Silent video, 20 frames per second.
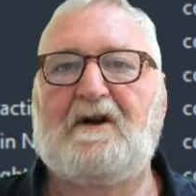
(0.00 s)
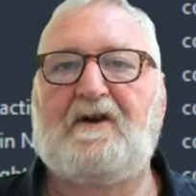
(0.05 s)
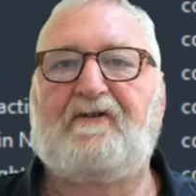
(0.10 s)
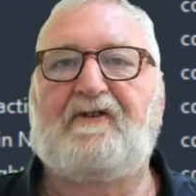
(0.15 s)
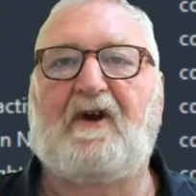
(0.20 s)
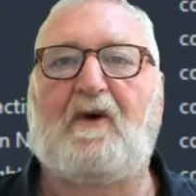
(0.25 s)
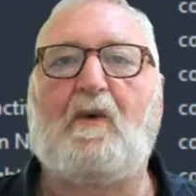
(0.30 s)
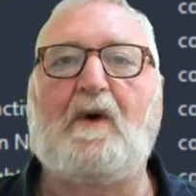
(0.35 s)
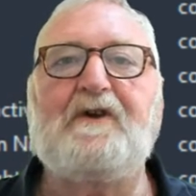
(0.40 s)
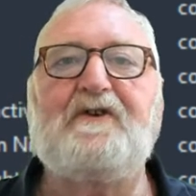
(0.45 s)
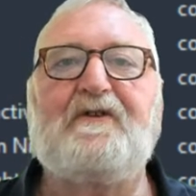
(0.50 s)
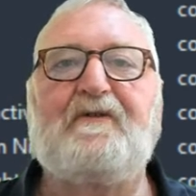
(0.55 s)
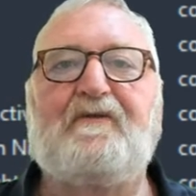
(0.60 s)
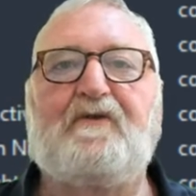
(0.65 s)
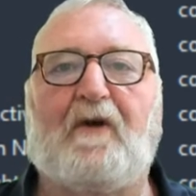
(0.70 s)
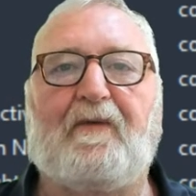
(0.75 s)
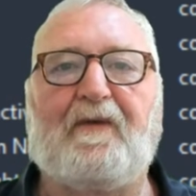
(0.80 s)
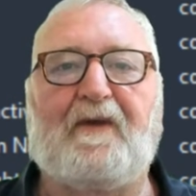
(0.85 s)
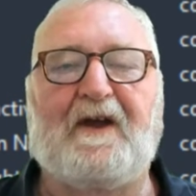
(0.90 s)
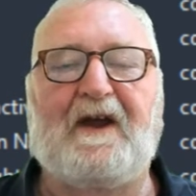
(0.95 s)
So once you've
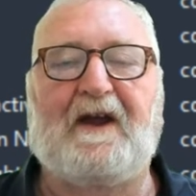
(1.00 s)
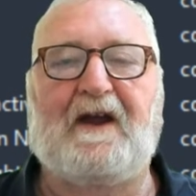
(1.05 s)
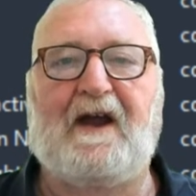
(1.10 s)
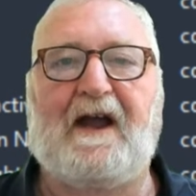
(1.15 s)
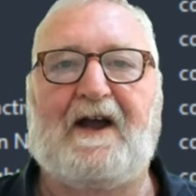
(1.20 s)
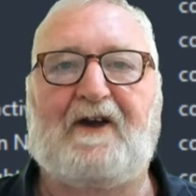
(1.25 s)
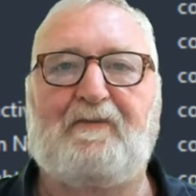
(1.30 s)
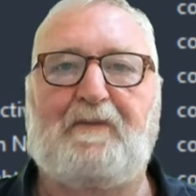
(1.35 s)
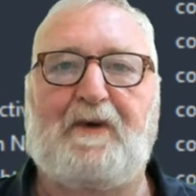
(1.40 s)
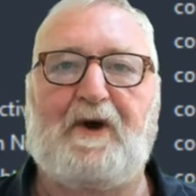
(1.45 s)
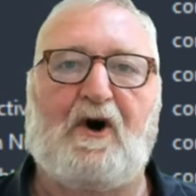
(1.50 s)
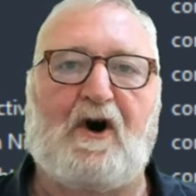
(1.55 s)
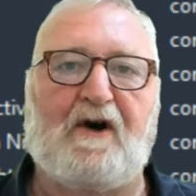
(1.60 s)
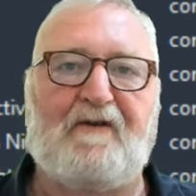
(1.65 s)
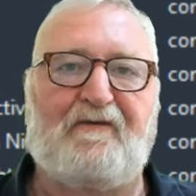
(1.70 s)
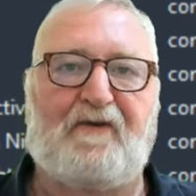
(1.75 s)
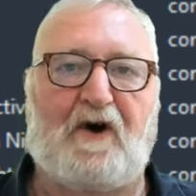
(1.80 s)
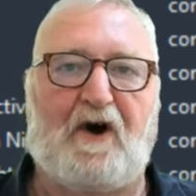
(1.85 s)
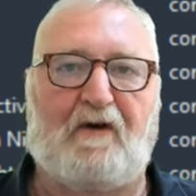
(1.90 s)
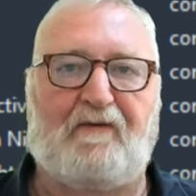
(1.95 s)
got the XPI
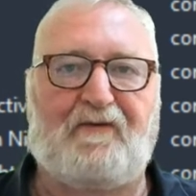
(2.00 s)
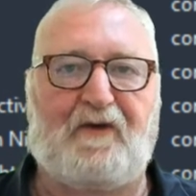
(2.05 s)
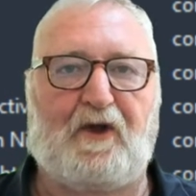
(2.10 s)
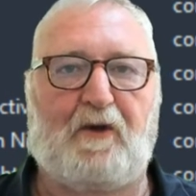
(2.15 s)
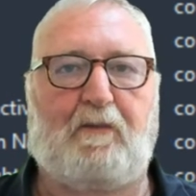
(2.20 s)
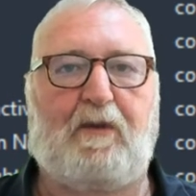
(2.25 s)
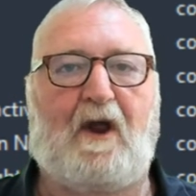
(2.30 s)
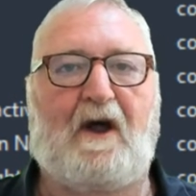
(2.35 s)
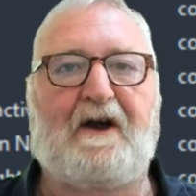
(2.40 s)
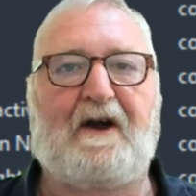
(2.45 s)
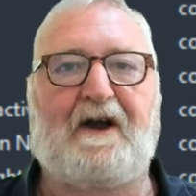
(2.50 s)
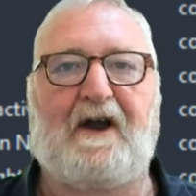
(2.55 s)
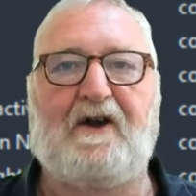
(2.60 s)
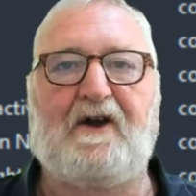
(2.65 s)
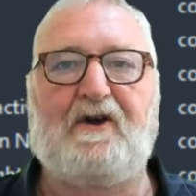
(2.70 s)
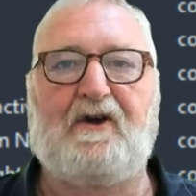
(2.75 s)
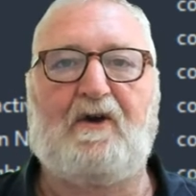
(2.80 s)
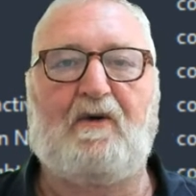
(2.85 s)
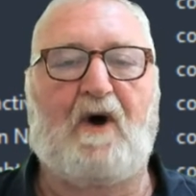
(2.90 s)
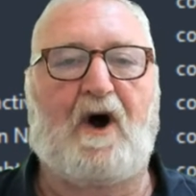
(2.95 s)
file for the
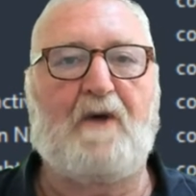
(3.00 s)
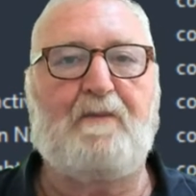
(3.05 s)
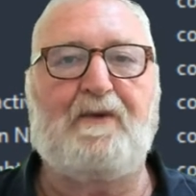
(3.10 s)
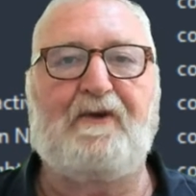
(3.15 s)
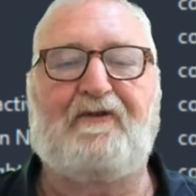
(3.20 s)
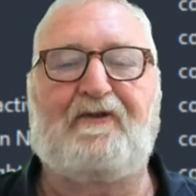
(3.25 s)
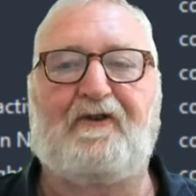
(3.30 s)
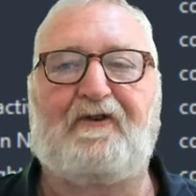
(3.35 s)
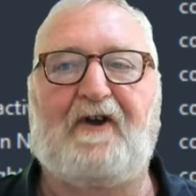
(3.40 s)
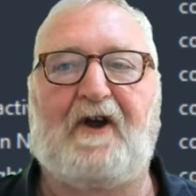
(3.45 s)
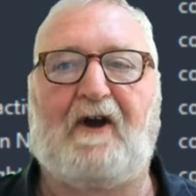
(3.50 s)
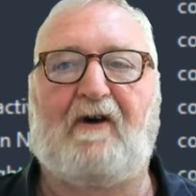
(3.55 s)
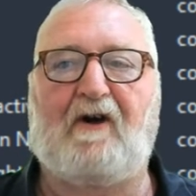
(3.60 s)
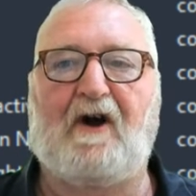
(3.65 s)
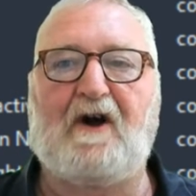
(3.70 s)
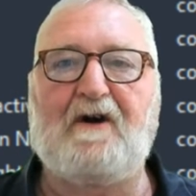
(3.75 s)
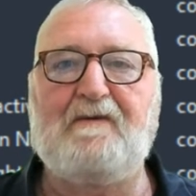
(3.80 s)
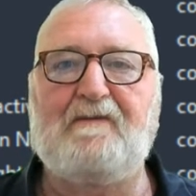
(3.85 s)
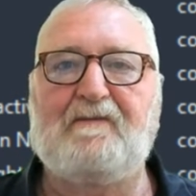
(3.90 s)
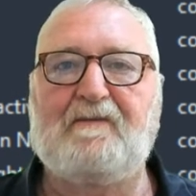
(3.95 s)
plugin, you open
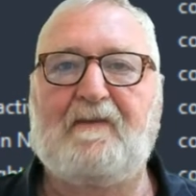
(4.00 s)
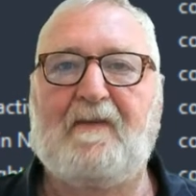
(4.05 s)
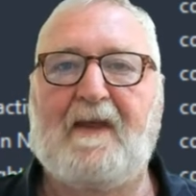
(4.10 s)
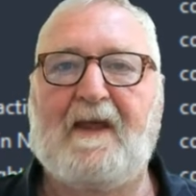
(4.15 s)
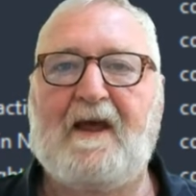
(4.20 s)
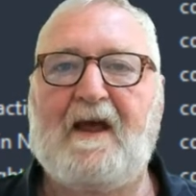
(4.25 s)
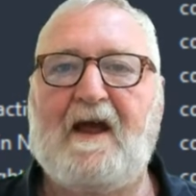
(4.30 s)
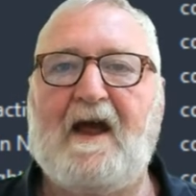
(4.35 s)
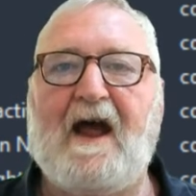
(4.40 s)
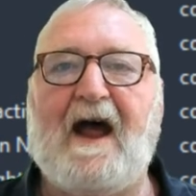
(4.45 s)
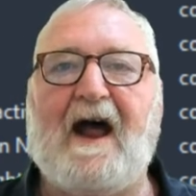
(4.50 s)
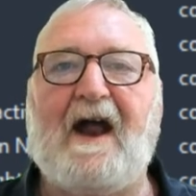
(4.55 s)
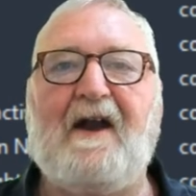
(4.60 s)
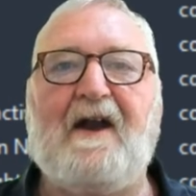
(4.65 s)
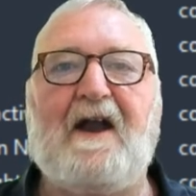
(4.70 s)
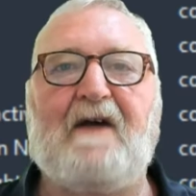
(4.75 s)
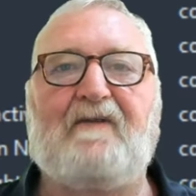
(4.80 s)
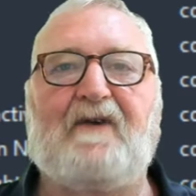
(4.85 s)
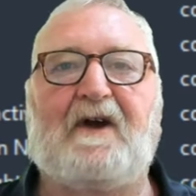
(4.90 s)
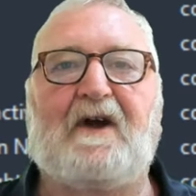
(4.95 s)
Zotero and
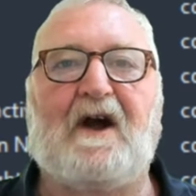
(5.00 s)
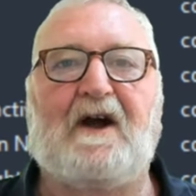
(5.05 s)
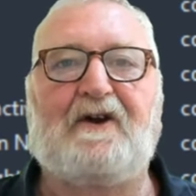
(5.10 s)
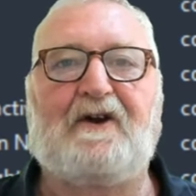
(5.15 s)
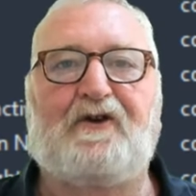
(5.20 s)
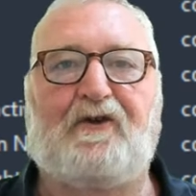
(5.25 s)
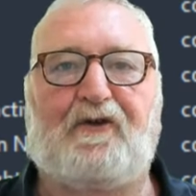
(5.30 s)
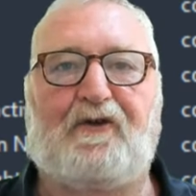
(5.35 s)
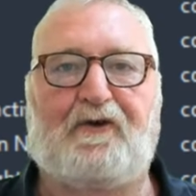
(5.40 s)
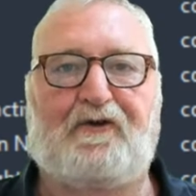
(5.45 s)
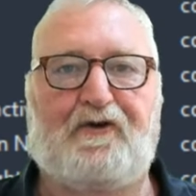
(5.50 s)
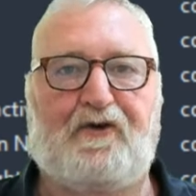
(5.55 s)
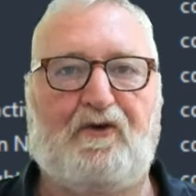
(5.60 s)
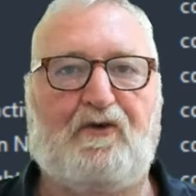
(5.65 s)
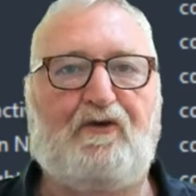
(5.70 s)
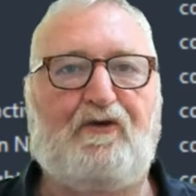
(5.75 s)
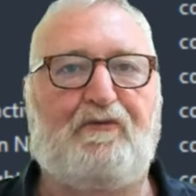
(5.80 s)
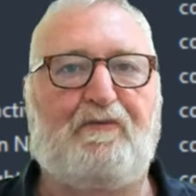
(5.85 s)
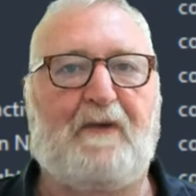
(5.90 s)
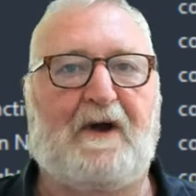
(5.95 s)
navigate to the
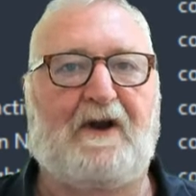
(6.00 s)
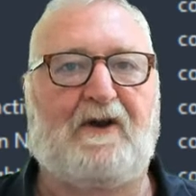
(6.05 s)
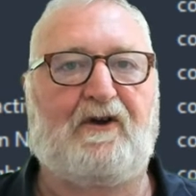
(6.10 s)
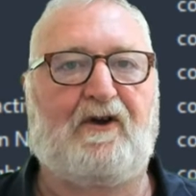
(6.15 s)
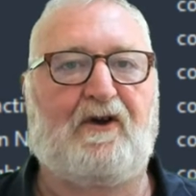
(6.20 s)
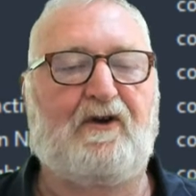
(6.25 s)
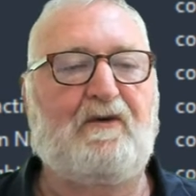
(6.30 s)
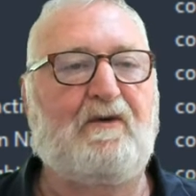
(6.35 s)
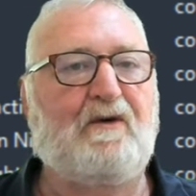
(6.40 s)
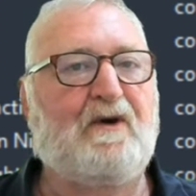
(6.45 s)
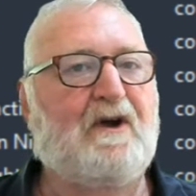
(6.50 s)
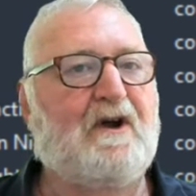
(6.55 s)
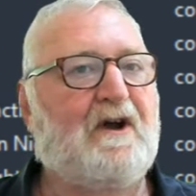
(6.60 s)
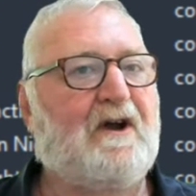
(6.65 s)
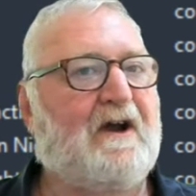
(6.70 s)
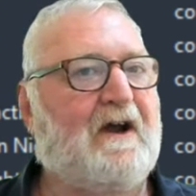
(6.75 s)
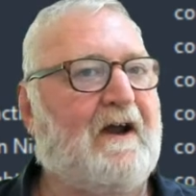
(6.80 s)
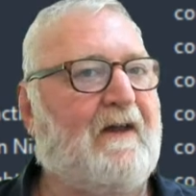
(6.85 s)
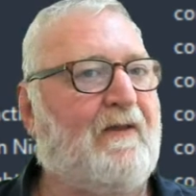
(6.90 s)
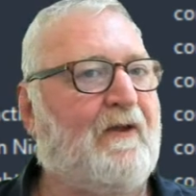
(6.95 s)
Tools menu
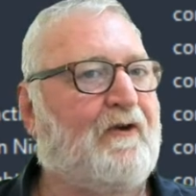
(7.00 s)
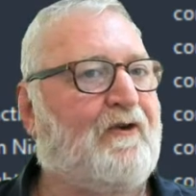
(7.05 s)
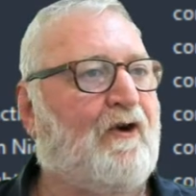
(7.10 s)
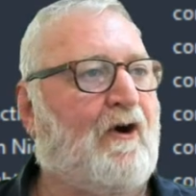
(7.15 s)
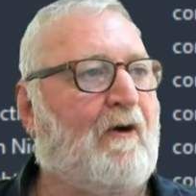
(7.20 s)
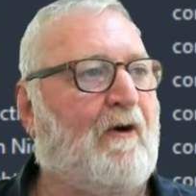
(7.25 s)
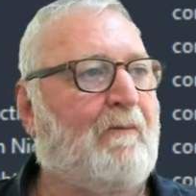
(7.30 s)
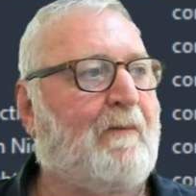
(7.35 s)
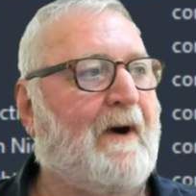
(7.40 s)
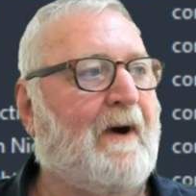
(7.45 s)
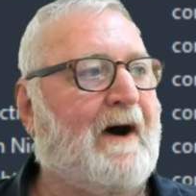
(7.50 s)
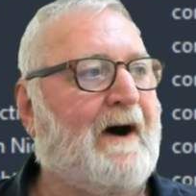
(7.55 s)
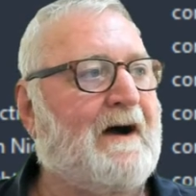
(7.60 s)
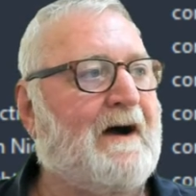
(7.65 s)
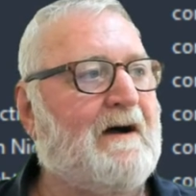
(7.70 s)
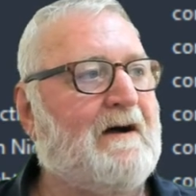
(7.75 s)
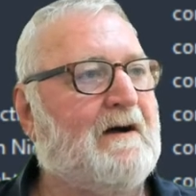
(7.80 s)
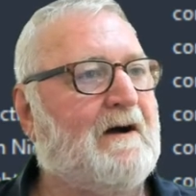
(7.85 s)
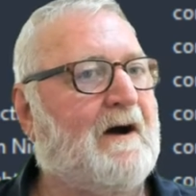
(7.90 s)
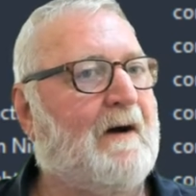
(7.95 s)
in the top
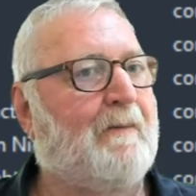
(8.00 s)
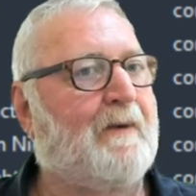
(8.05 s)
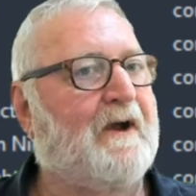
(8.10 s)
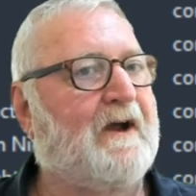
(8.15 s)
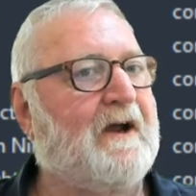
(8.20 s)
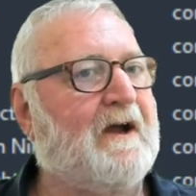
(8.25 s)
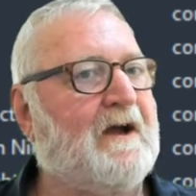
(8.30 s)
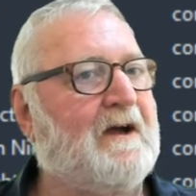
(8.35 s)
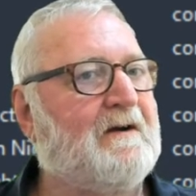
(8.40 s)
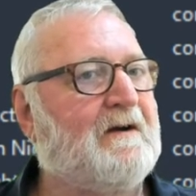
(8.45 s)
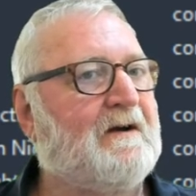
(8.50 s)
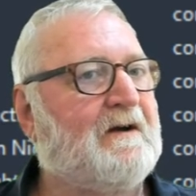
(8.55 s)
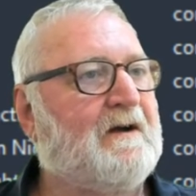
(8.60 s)
bar up here,